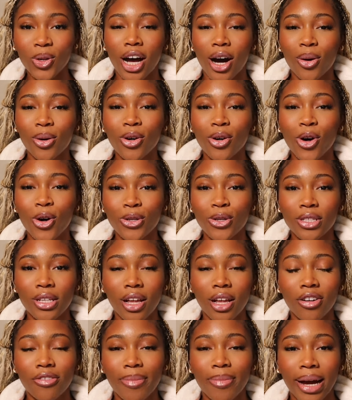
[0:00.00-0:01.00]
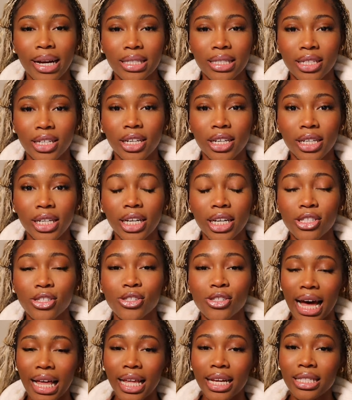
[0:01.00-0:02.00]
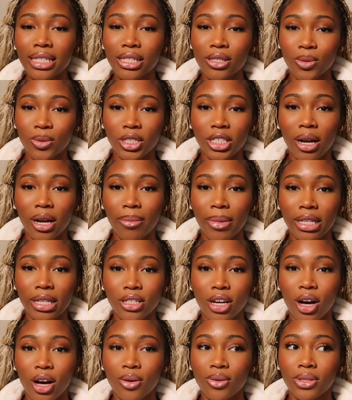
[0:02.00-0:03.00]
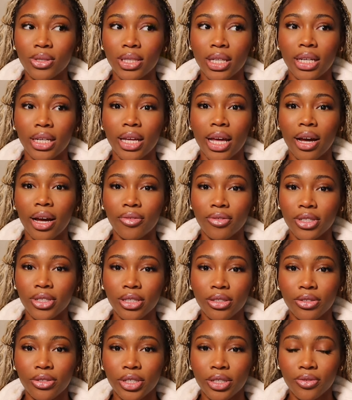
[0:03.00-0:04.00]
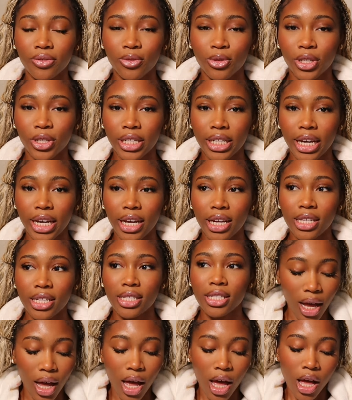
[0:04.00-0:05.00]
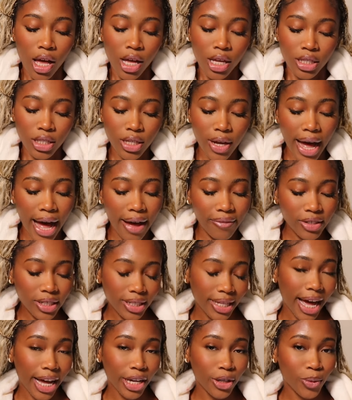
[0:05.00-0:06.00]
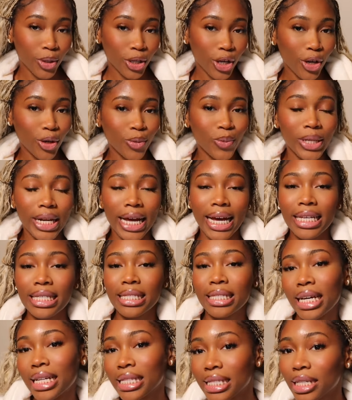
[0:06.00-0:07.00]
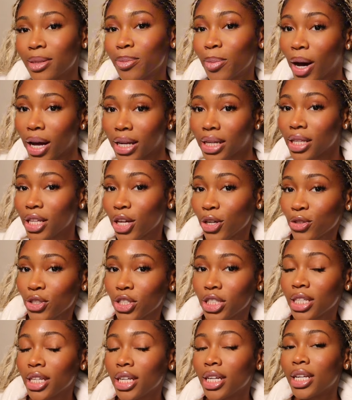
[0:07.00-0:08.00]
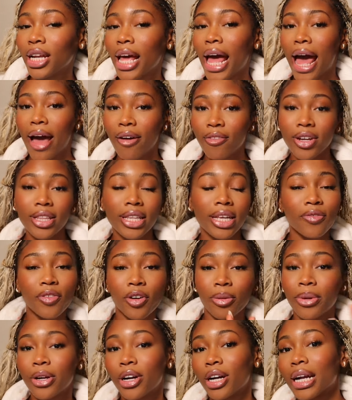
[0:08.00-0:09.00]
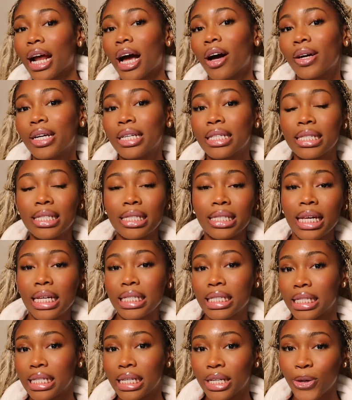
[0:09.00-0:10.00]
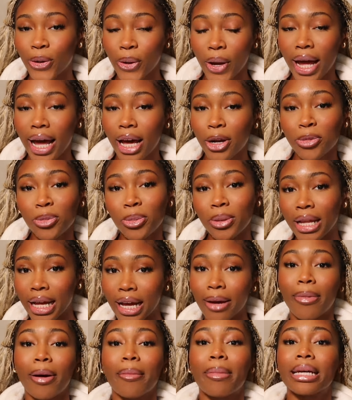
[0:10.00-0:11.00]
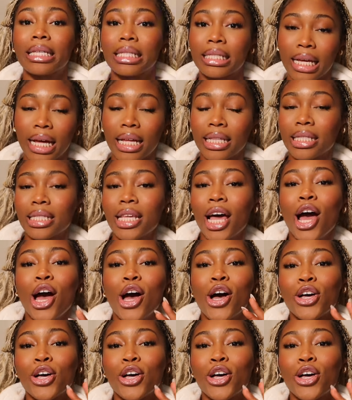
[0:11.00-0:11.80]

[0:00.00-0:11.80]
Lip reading: The towel holds a lot of bacteria, so I like to switch out my towels like every 3 to 4 days. So after that, you want to go with a scented body lotion. Everything from here on out is scented, okay? I don't play about my scents.